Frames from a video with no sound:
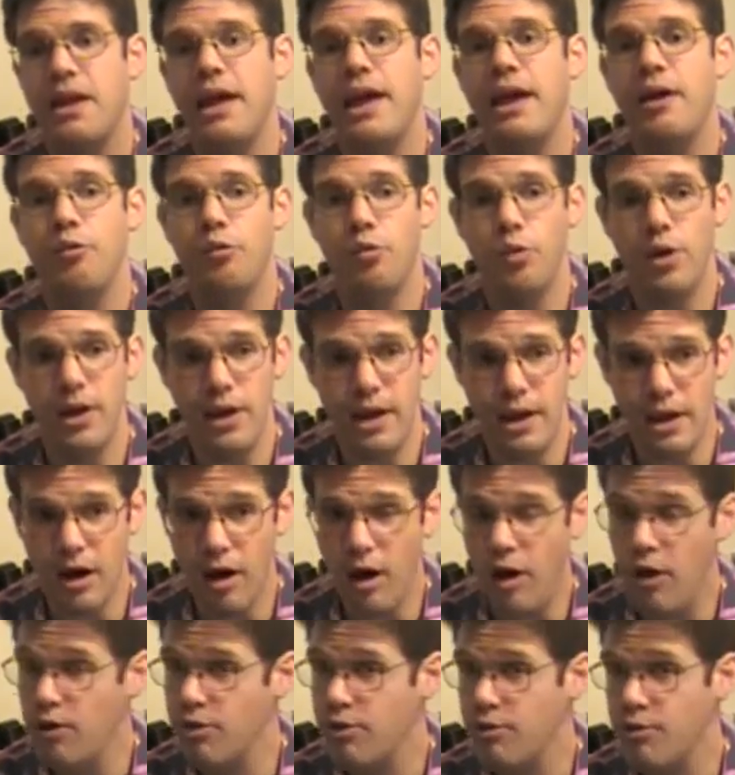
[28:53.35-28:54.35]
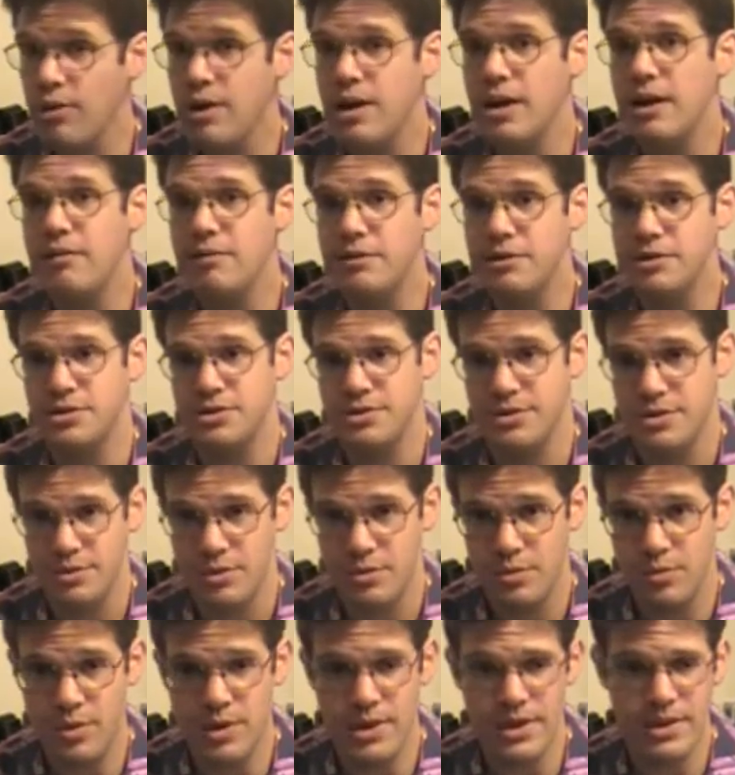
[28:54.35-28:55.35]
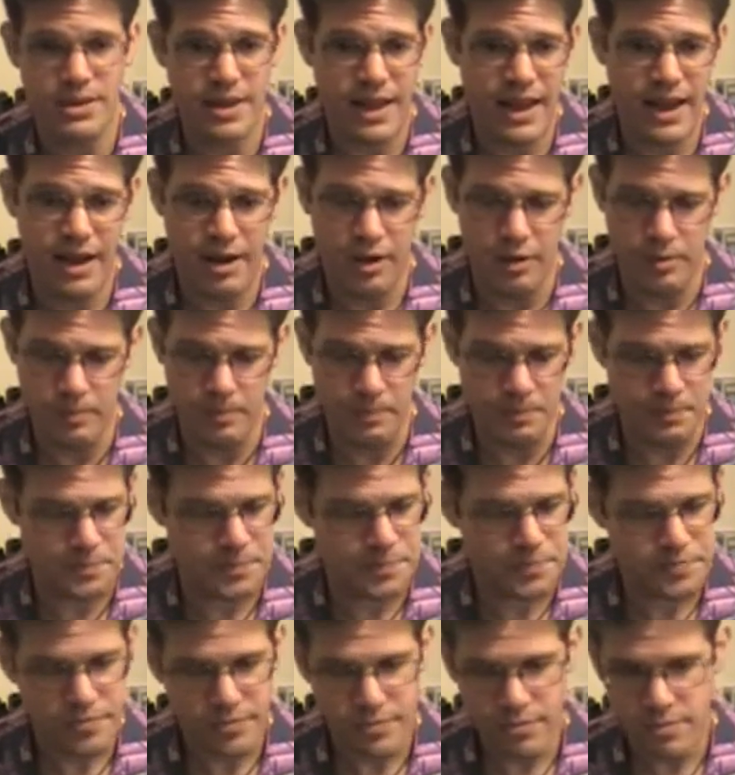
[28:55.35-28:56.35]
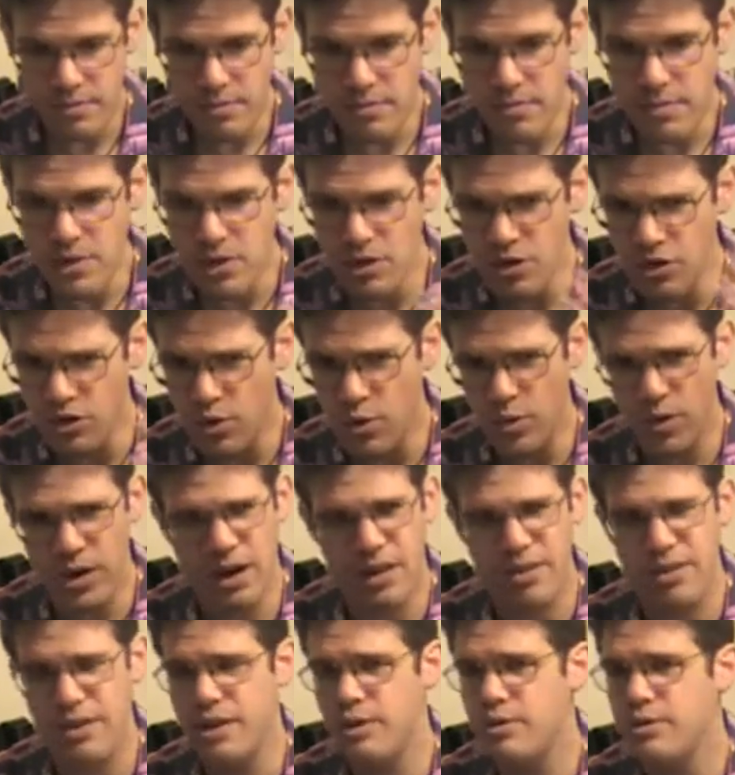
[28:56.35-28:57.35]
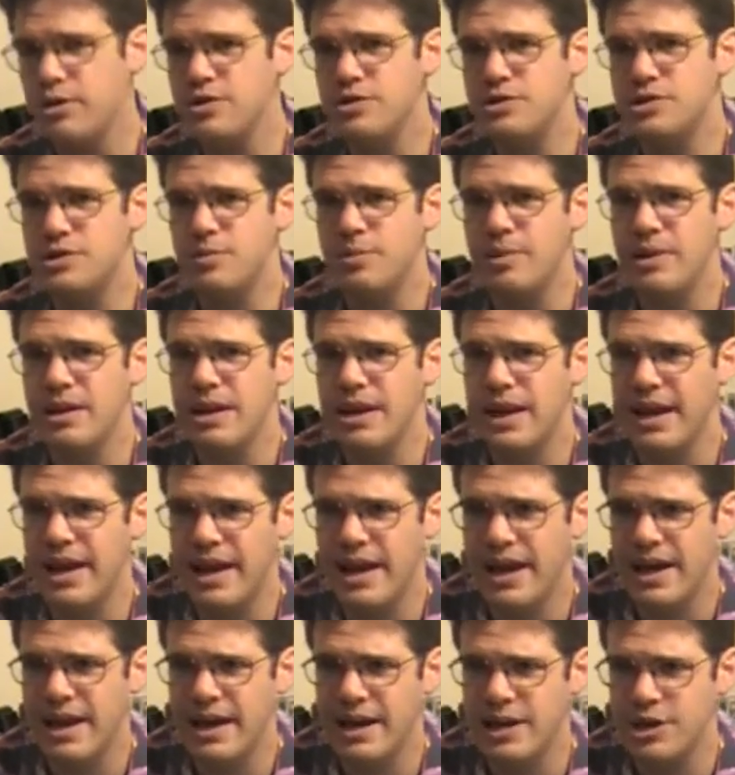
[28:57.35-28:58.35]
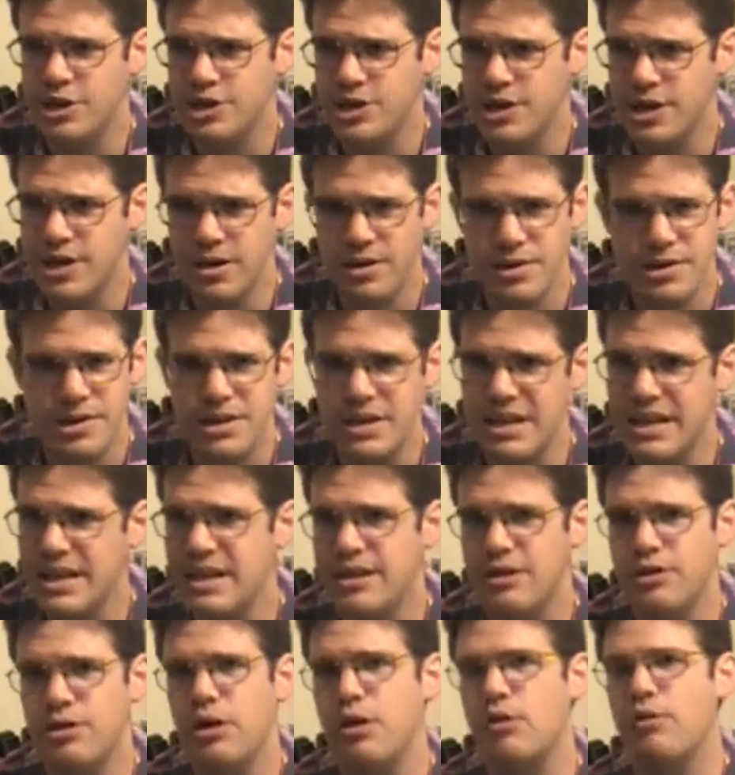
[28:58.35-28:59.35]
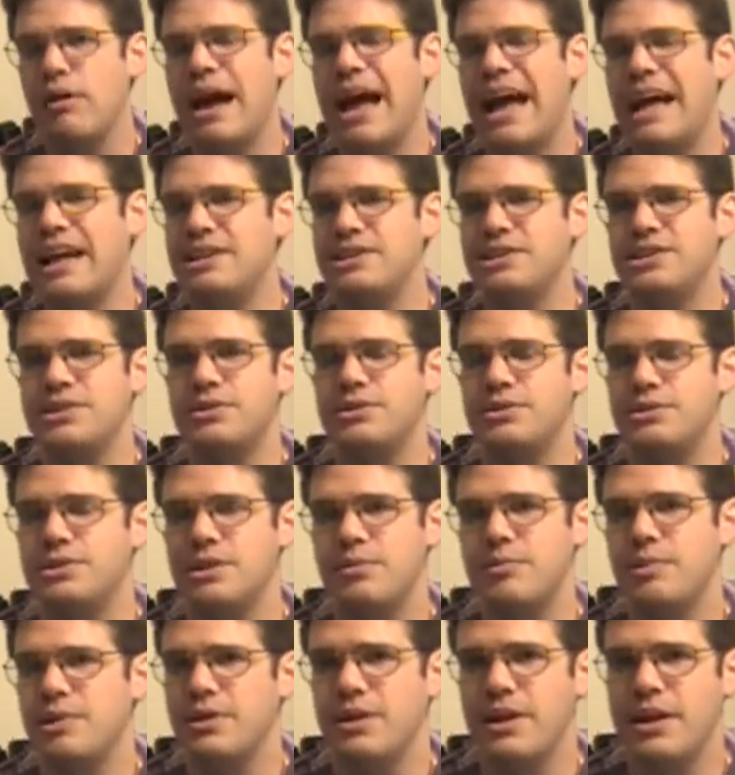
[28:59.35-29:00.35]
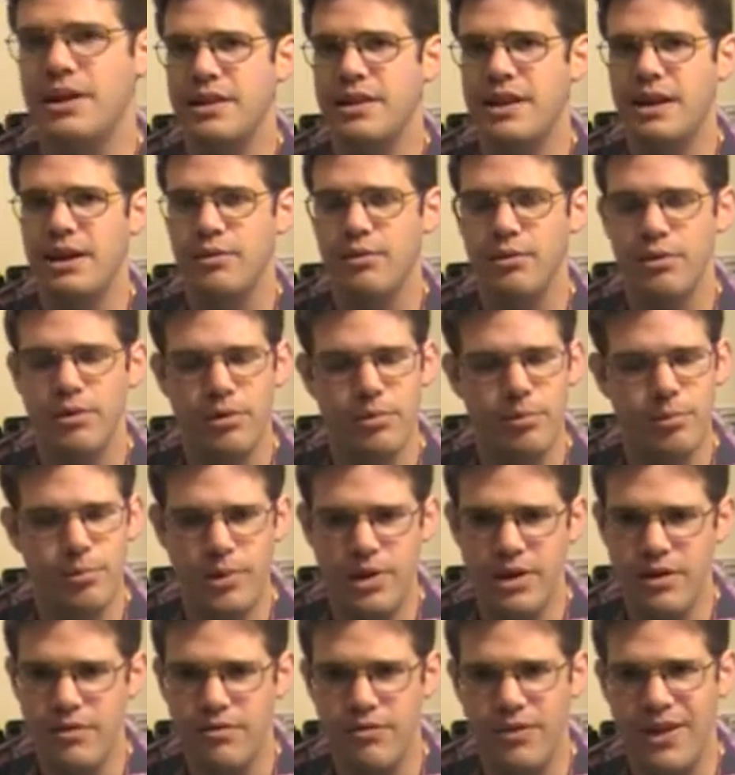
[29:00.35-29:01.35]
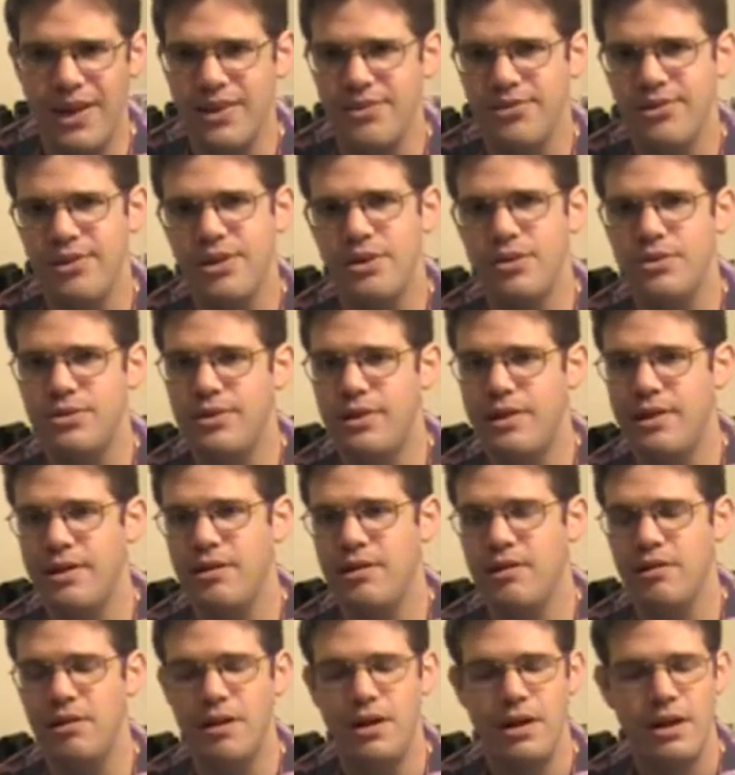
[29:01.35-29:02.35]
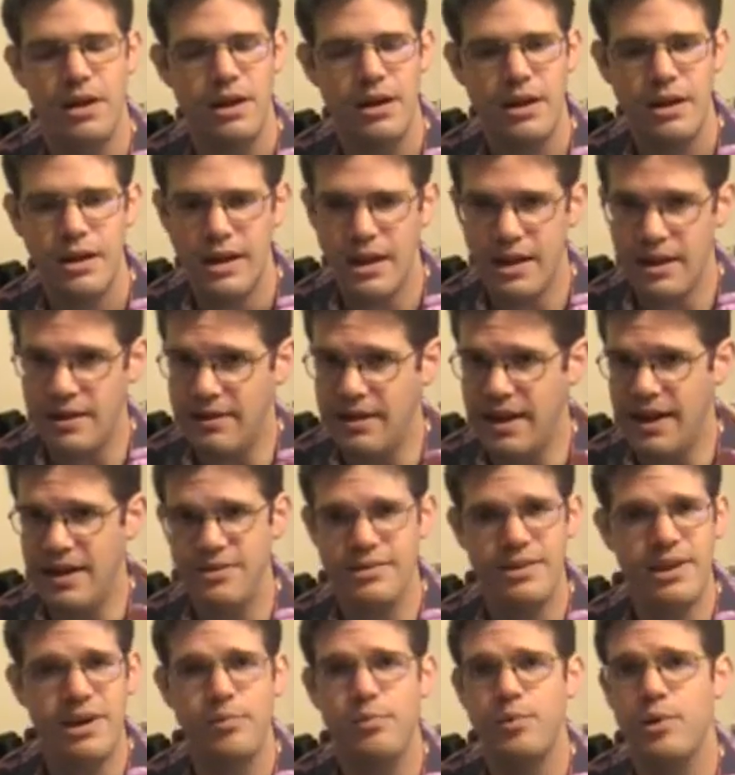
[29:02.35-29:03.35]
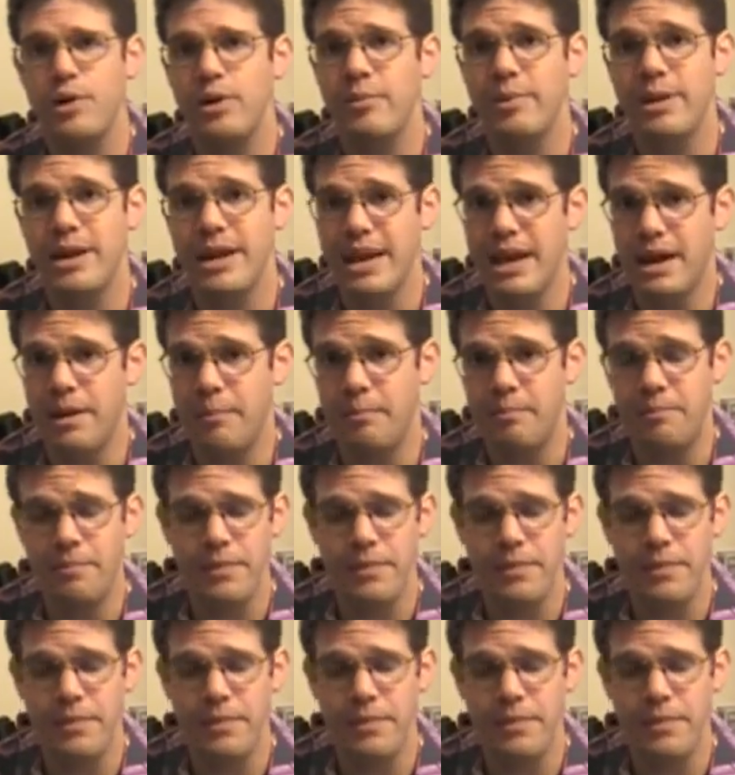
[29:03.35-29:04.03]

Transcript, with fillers: And we, all three of us, went down to what I think used to be a uh, Sheraton Inn or a Radisson or something that. Real big fancy hotel in downtown Birmingham.